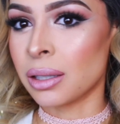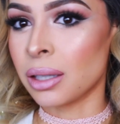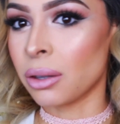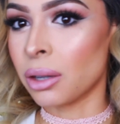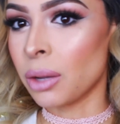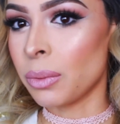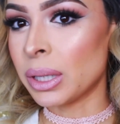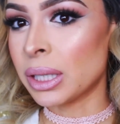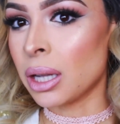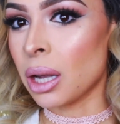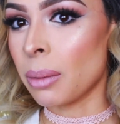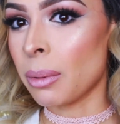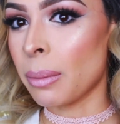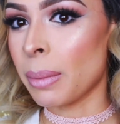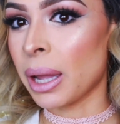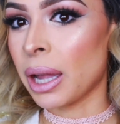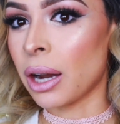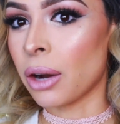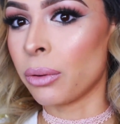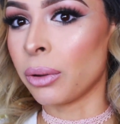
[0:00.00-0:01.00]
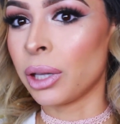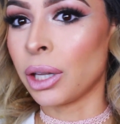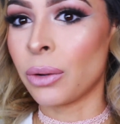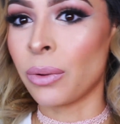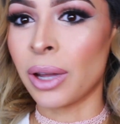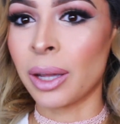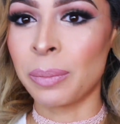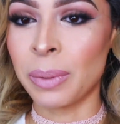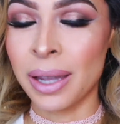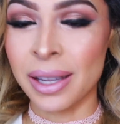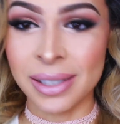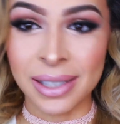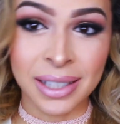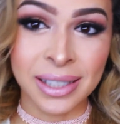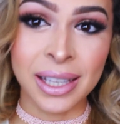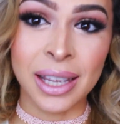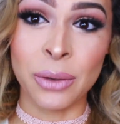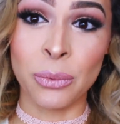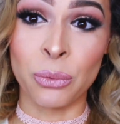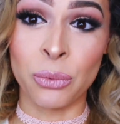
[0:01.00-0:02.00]
So can we talk about my hair really quick, because
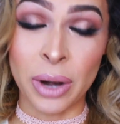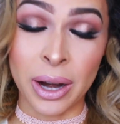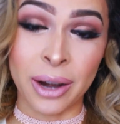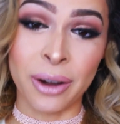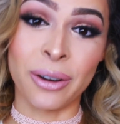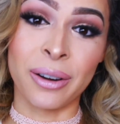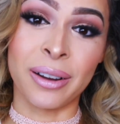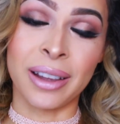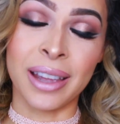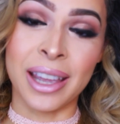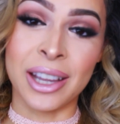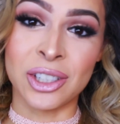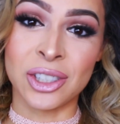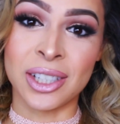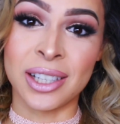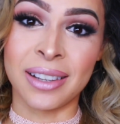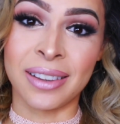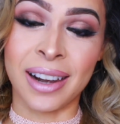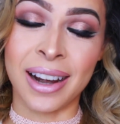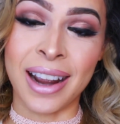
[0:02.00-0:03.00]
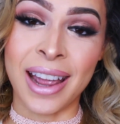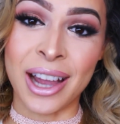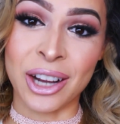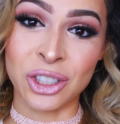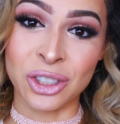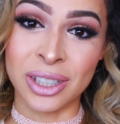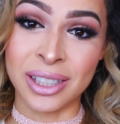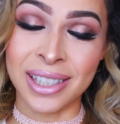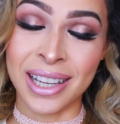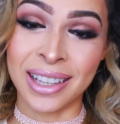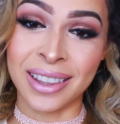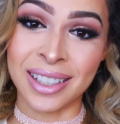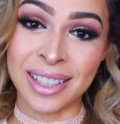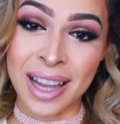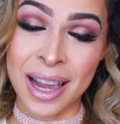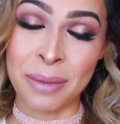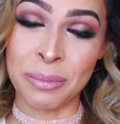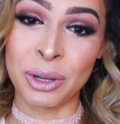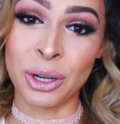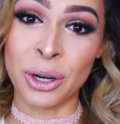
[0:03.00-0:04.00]
it's a rare occasion that I actually take the
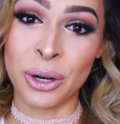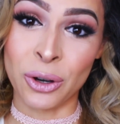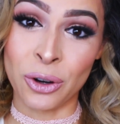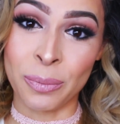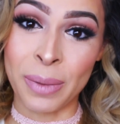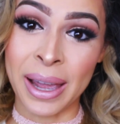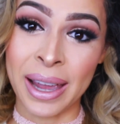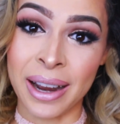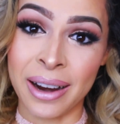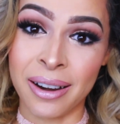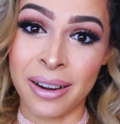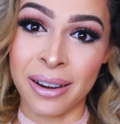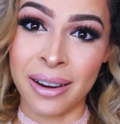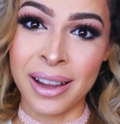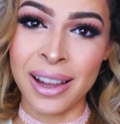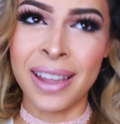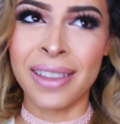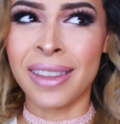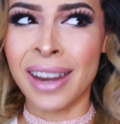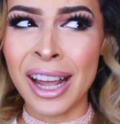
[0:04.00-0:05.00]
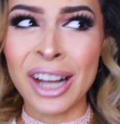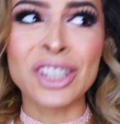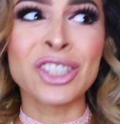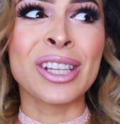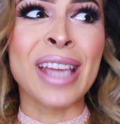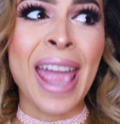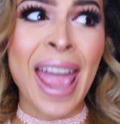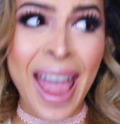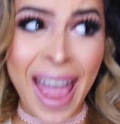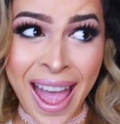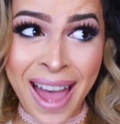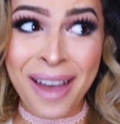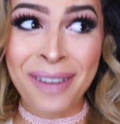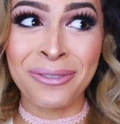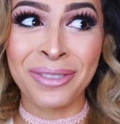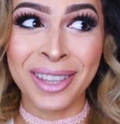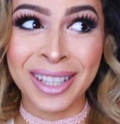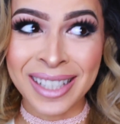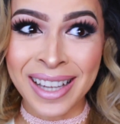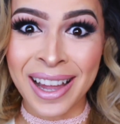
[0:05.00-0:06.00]
time to curl my hair, that I actually
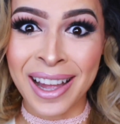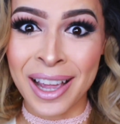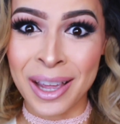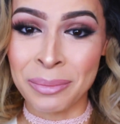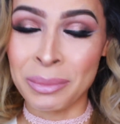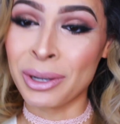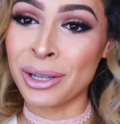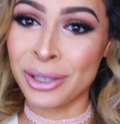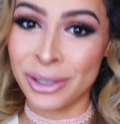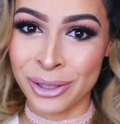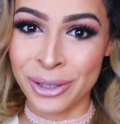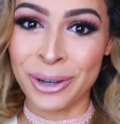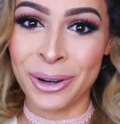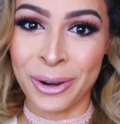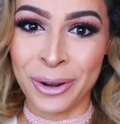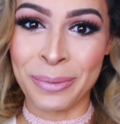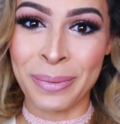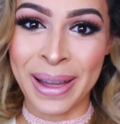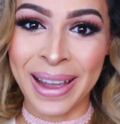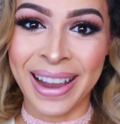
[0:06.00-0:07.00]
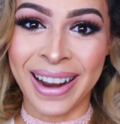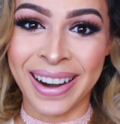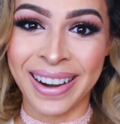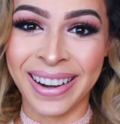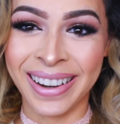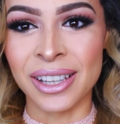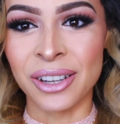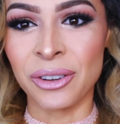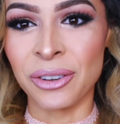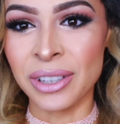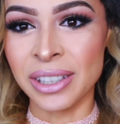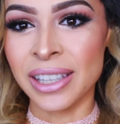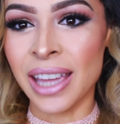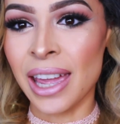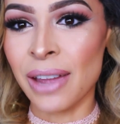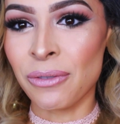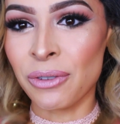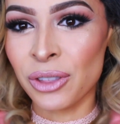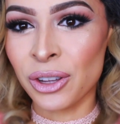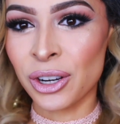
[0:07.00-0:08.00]
have the time to curl my hair. So
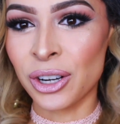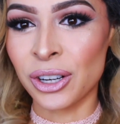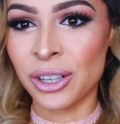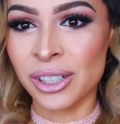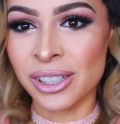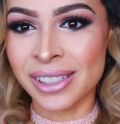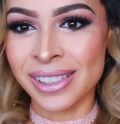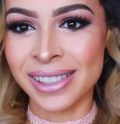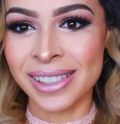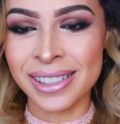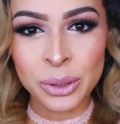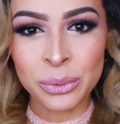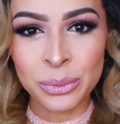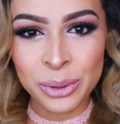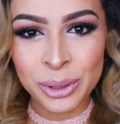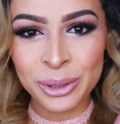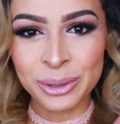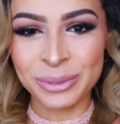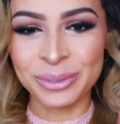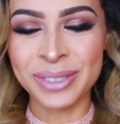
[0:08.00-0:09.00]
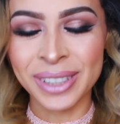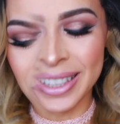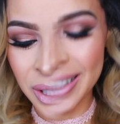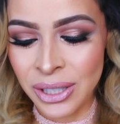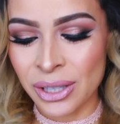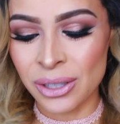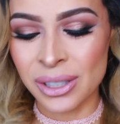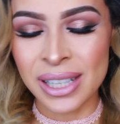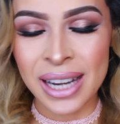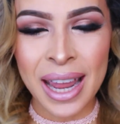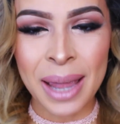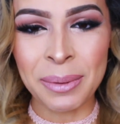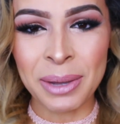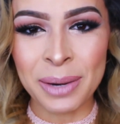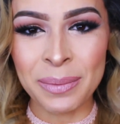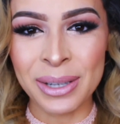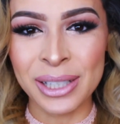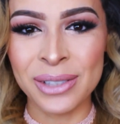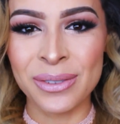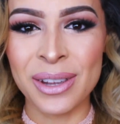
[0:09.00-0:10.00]
yay for the curls. So today I'm going
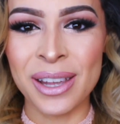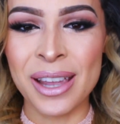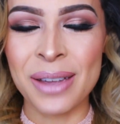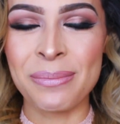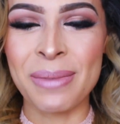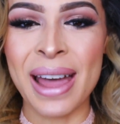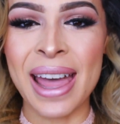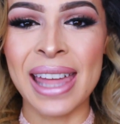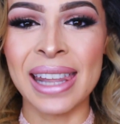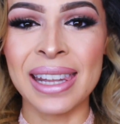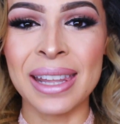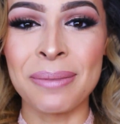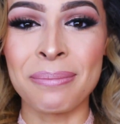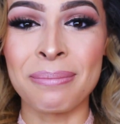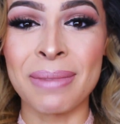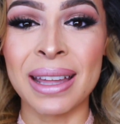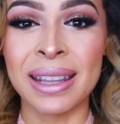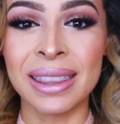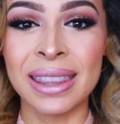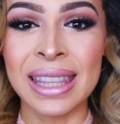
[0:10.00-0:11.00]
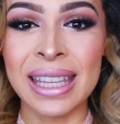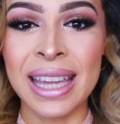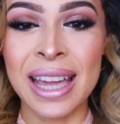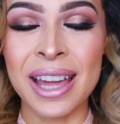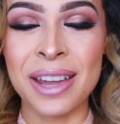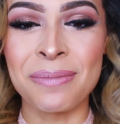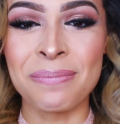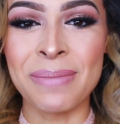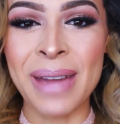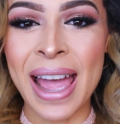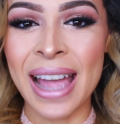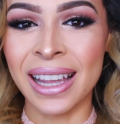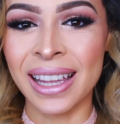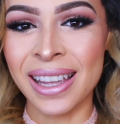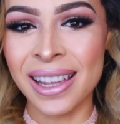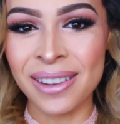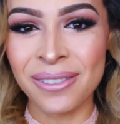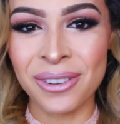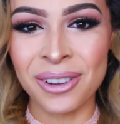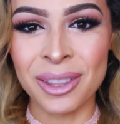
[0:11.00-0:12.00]
to be doing my Lip Monthly
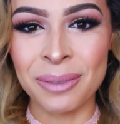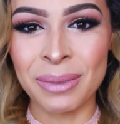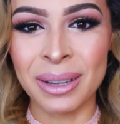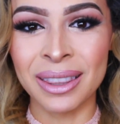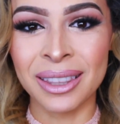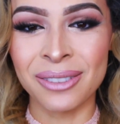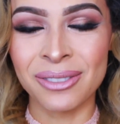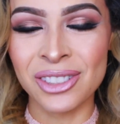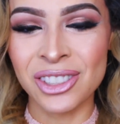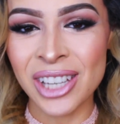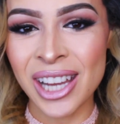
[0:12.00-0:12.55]
unbagging for the month of